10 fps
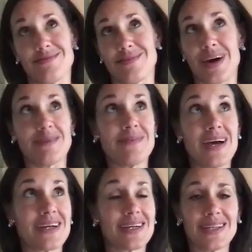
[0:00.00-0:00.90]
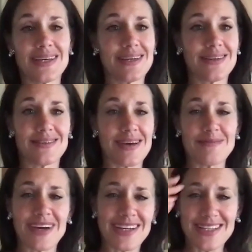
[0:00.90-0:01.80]
I'm not
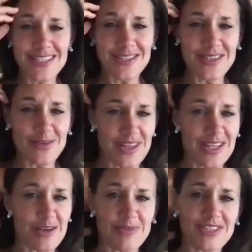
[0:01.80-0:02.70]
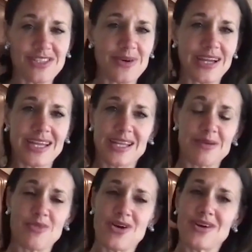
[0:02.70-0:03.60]
gonna do it the way that I've been doing it
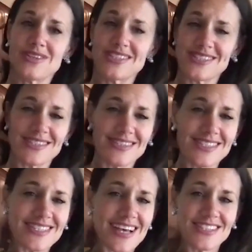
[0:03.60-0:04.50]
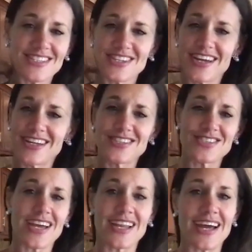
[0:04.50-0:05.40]
anymore. This has to change,
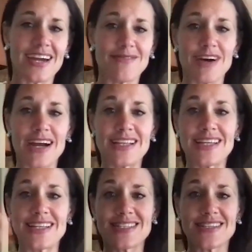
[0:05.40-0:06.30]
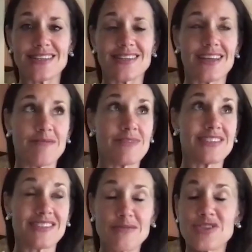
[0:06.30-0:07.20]
and
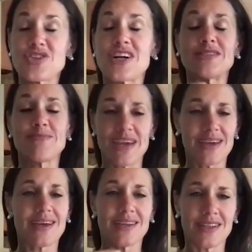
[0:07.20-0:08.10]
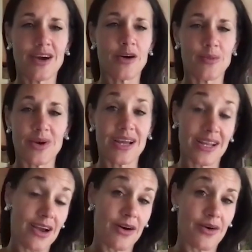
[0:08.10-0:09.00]
it's time to trust me and know what I
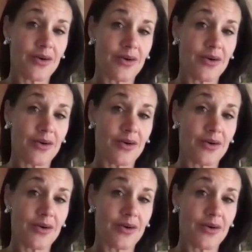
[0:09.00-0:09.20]
know.